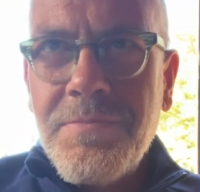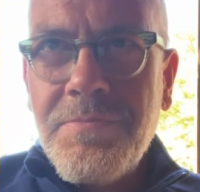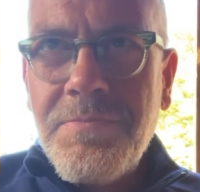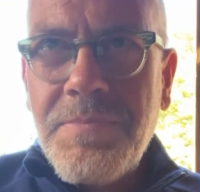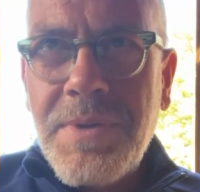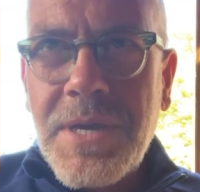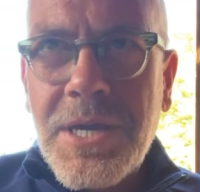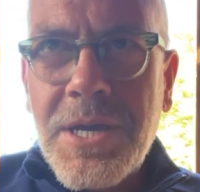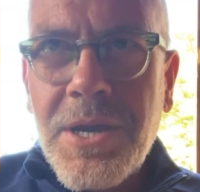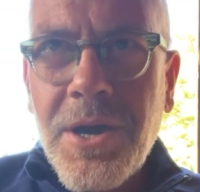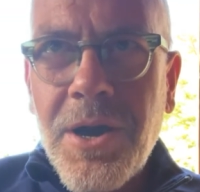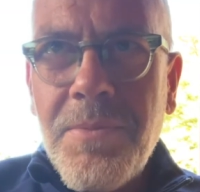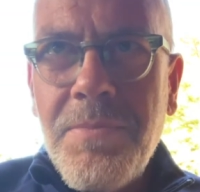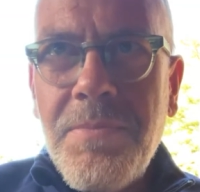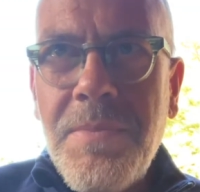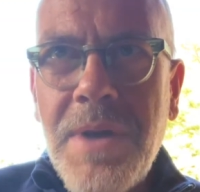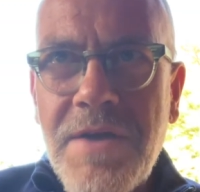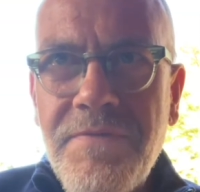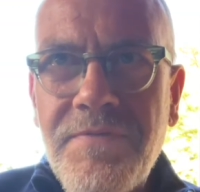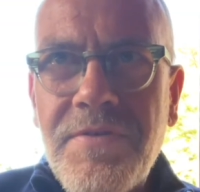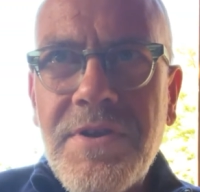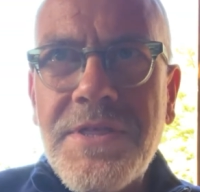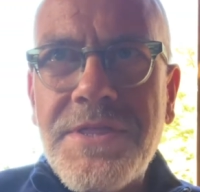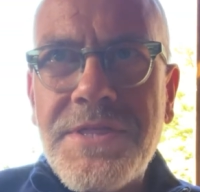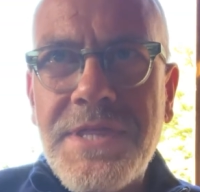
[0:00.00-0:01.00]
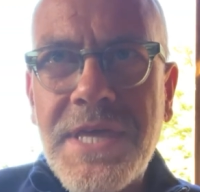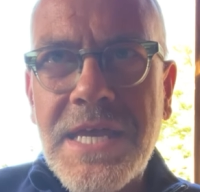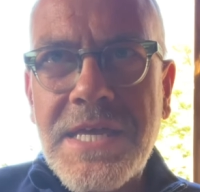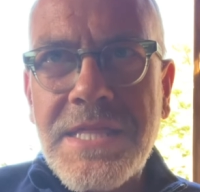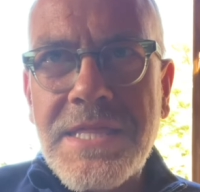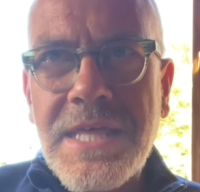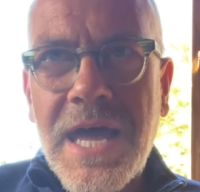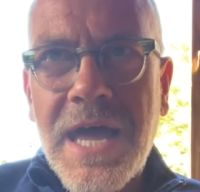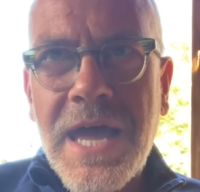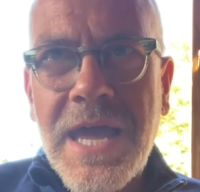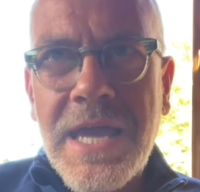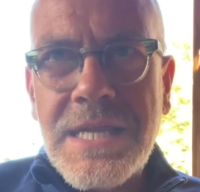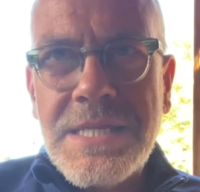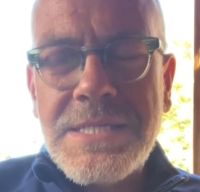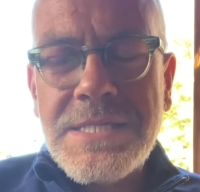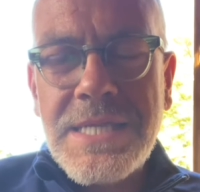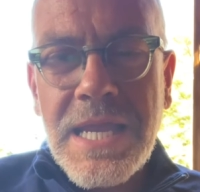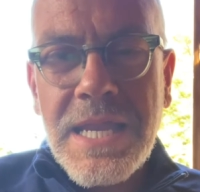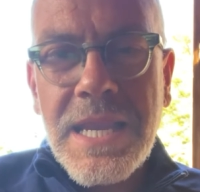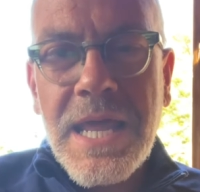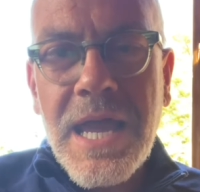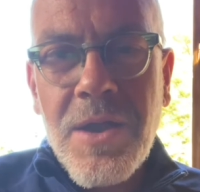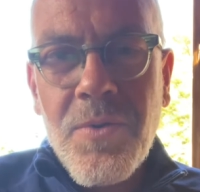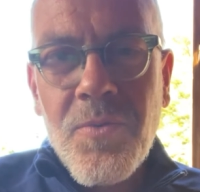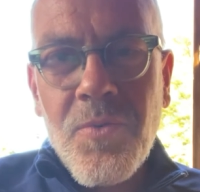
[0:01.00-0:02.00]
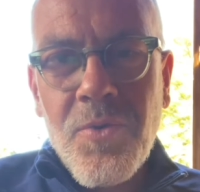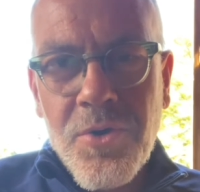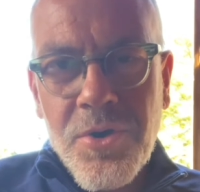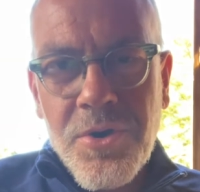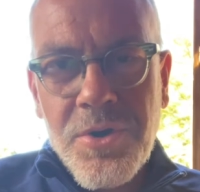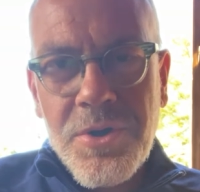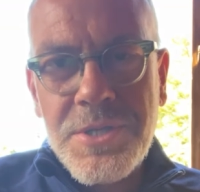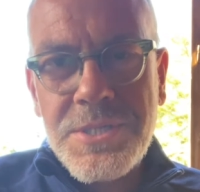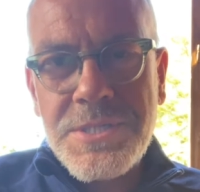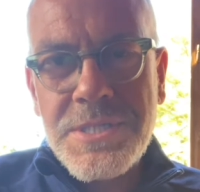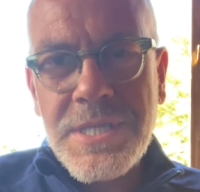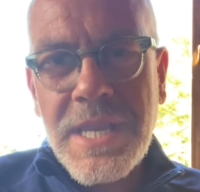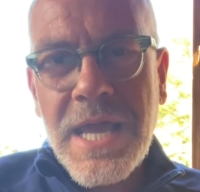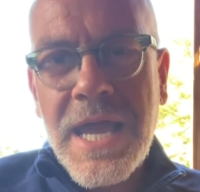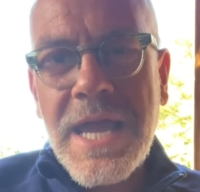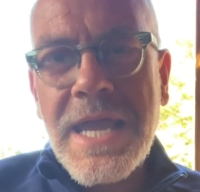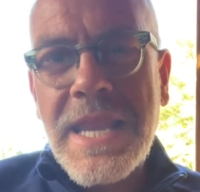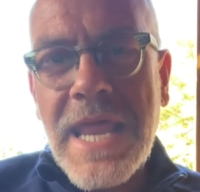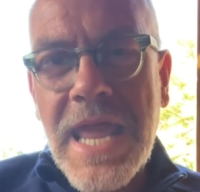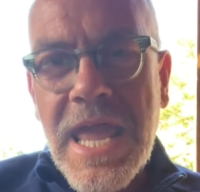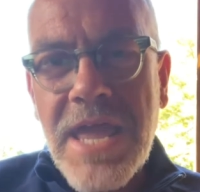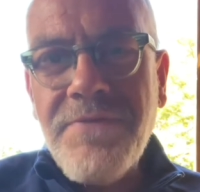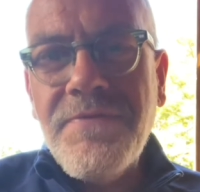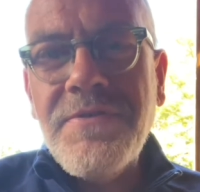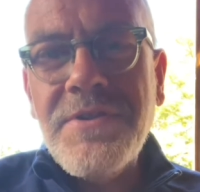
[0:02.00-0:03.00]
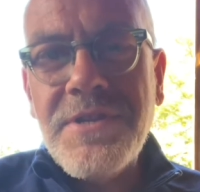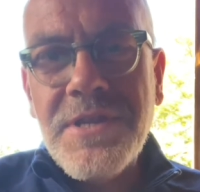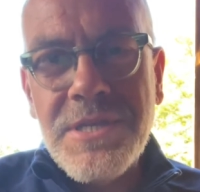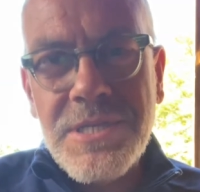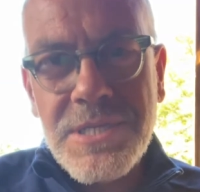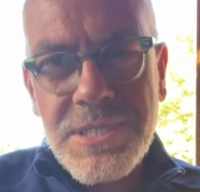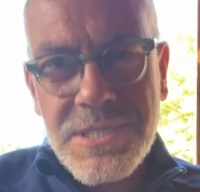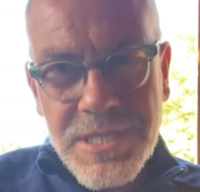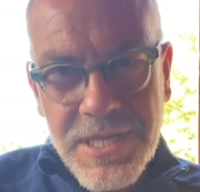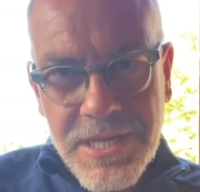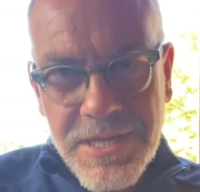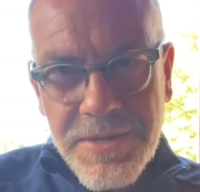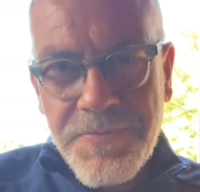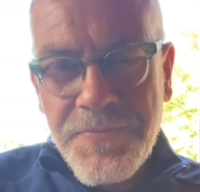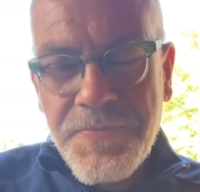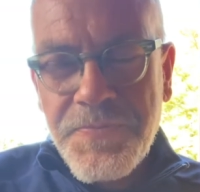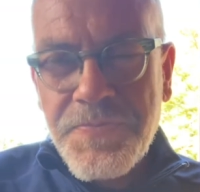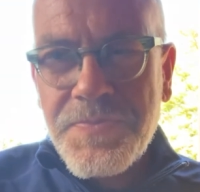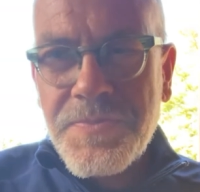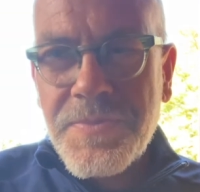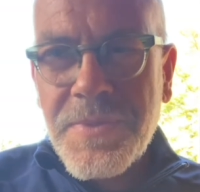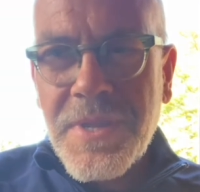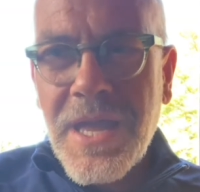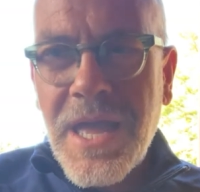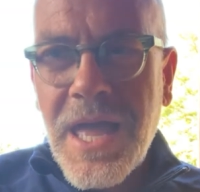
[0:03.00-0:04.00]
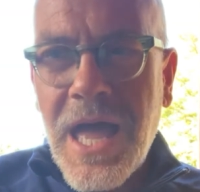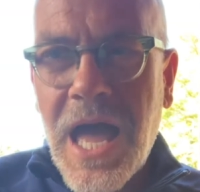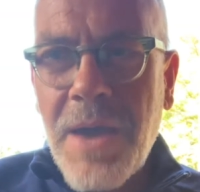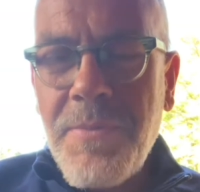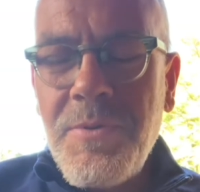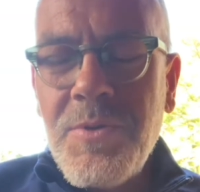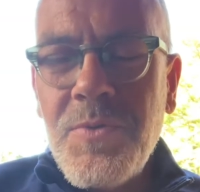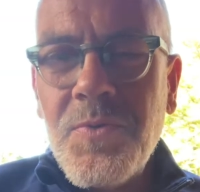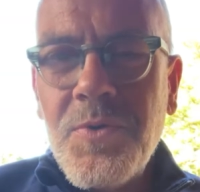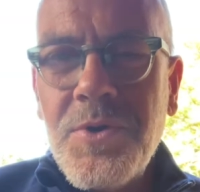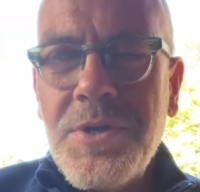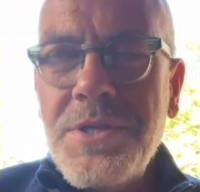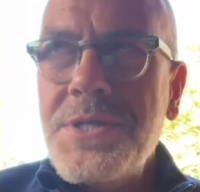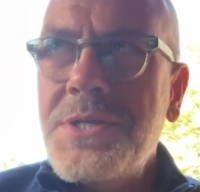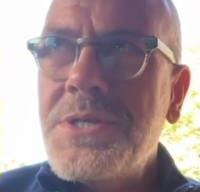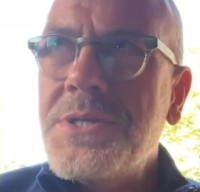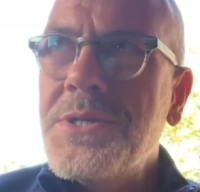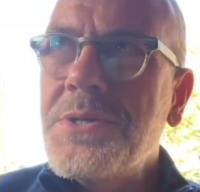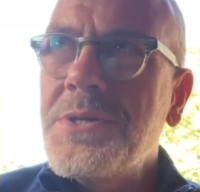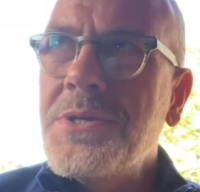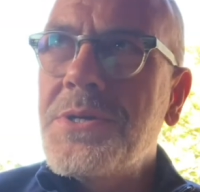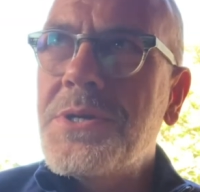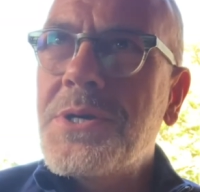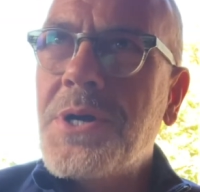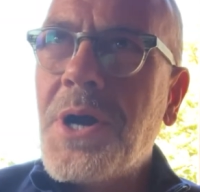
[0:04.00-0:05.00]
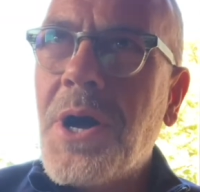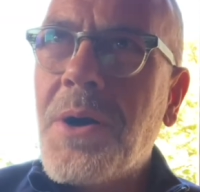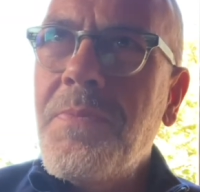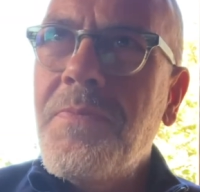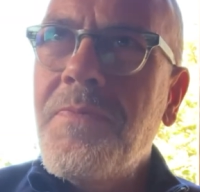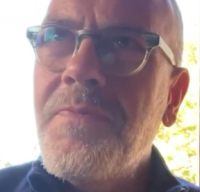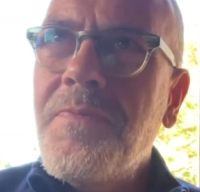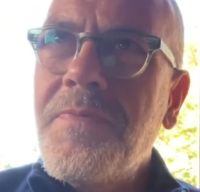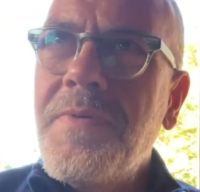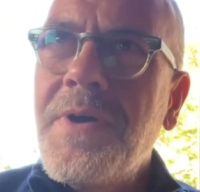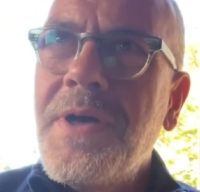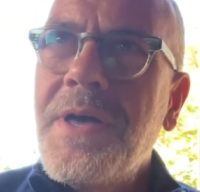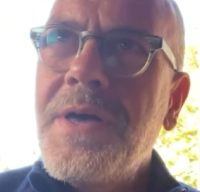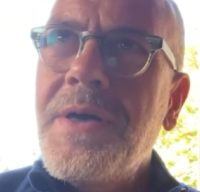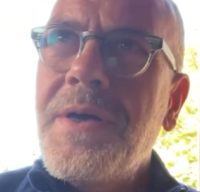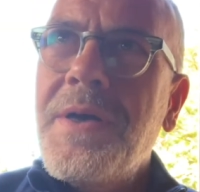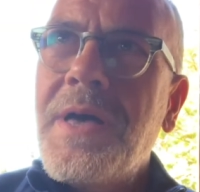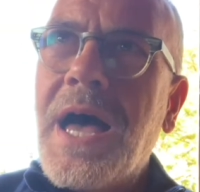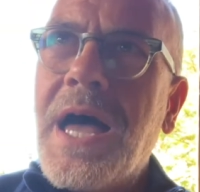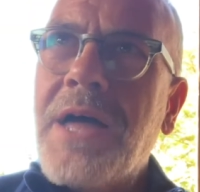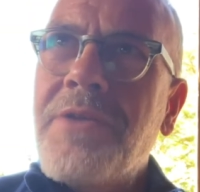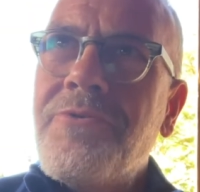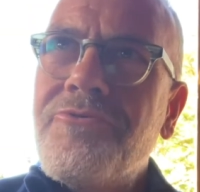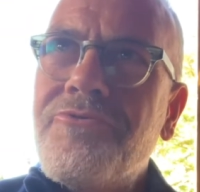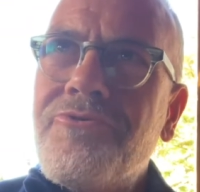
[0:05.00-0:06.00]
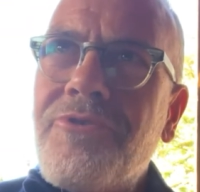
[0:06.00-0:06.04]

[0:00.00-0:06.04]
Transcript: become everything that I said I was and I had evidenced it, I would want to come and